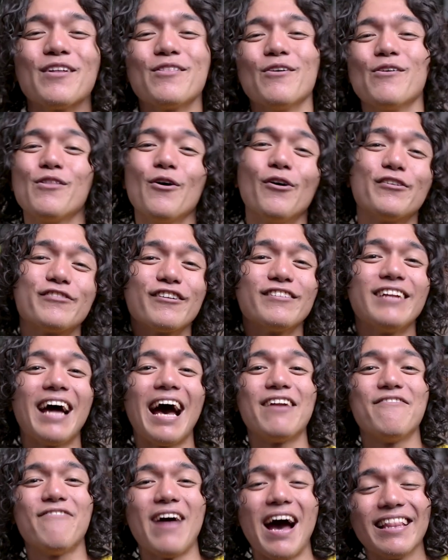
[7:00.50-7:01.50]
So those are the
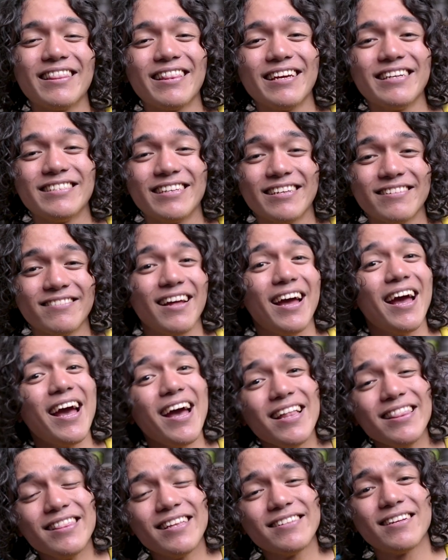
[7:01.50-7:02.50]
advantages
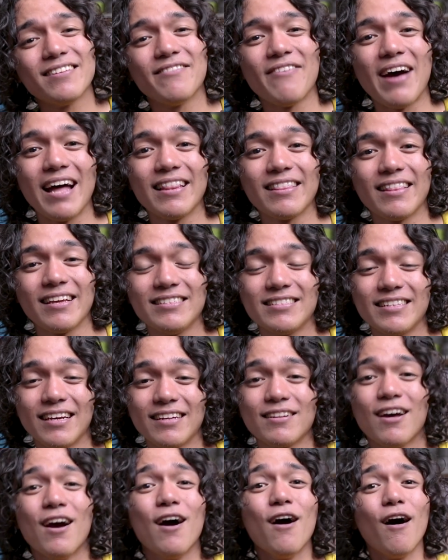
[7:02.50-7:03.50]
and
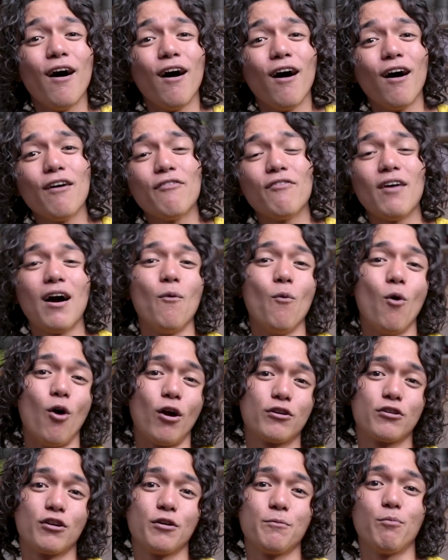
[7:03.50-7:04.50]
disadvantages of a
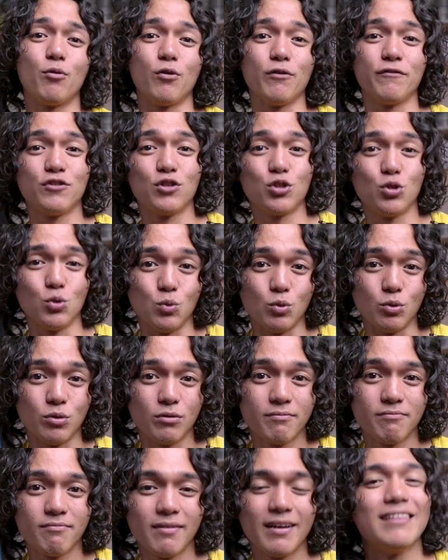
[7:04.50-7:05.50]
waterproof shoe.
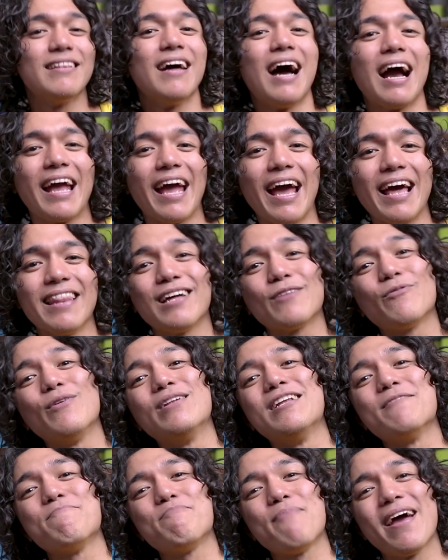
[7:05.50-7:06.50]
Again, that
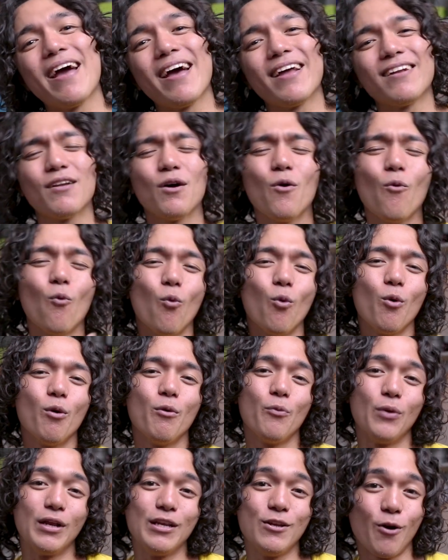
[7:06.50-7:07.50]
will depend
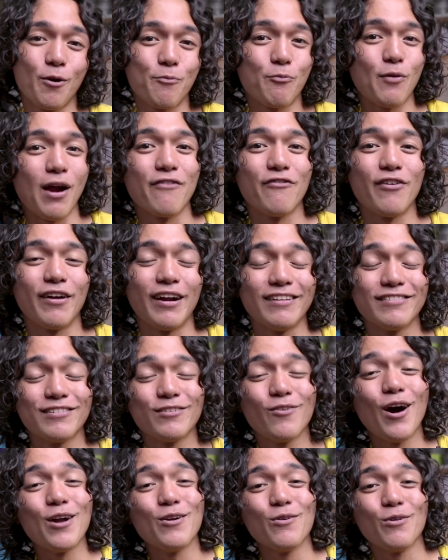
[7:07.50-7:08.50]
with your preference
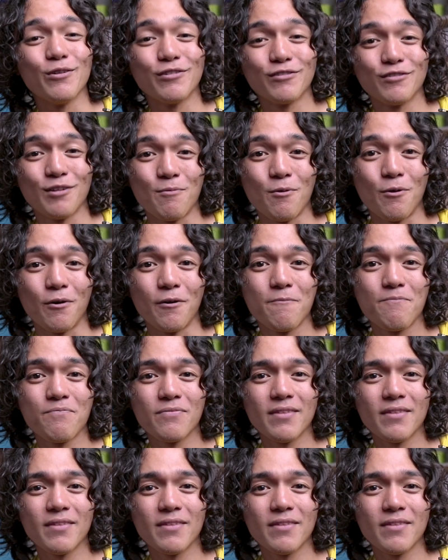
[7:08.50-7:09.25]
kung anong gusto mo.